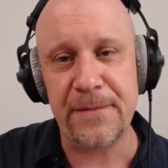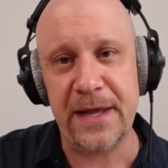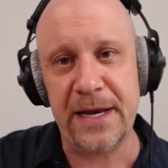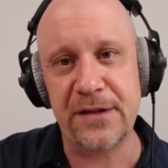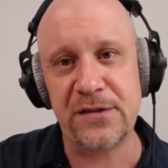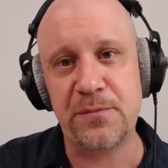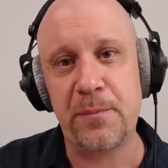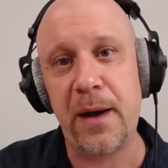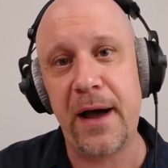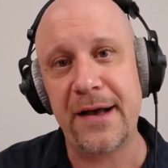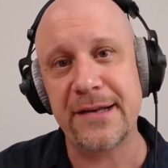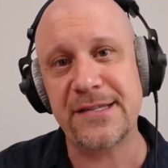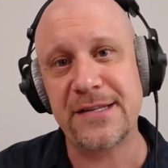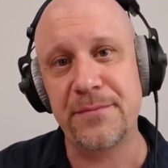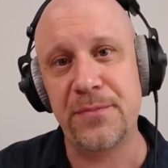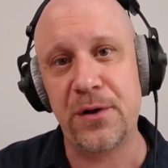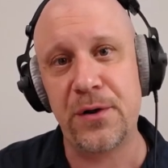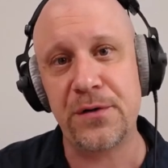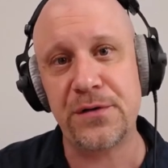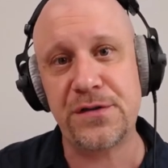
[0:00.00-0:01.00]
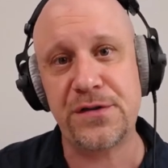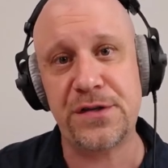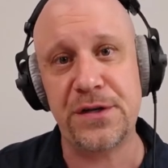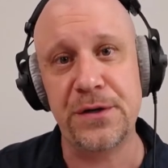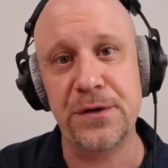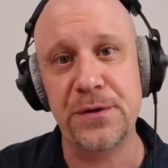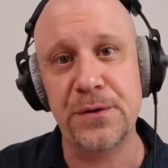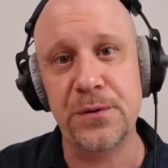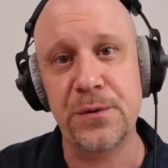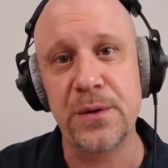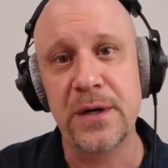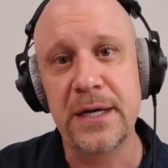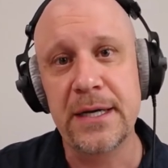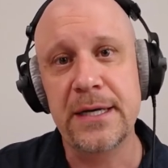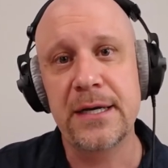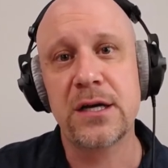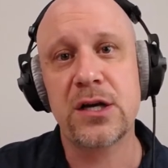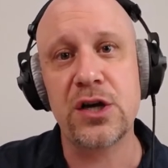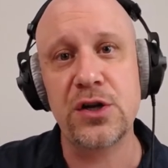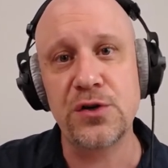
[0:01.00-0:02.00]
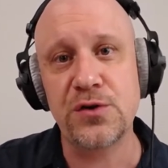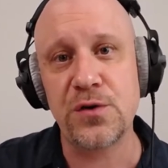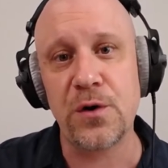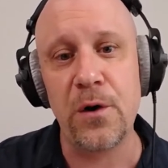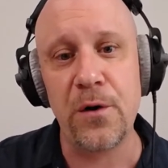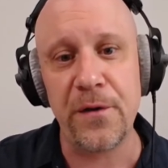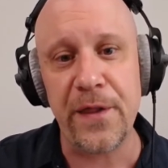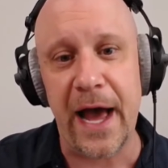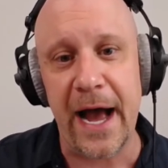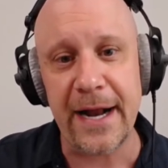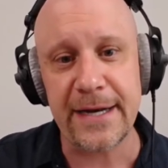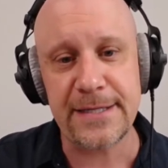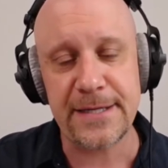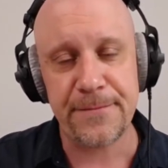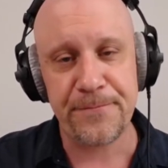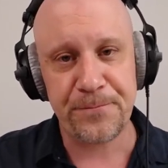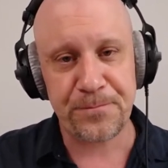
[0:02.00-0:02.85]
and it's possible to control that.